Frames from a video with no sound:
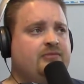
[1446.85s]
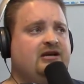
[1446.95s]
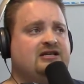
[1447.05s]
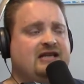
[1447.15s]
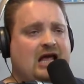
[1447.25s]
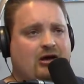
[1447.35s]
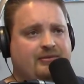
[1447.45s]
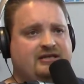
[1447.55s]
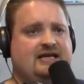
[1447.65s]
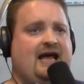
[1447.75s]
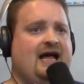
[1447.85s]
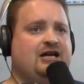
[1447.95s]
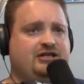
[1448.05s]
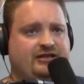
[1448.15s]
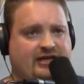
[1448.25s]
because now I'm
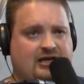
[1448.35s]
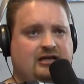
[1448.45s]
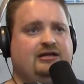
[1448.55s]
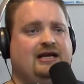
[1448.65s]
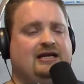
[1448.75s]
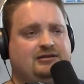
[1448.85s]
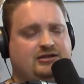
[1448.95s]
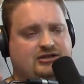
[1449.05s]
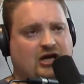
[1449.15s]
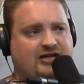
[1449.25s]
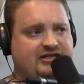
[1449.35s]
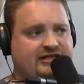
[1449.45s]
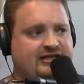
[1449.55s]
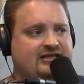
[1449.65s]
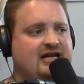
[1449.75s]
attaching that
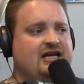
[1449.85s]
sauciness,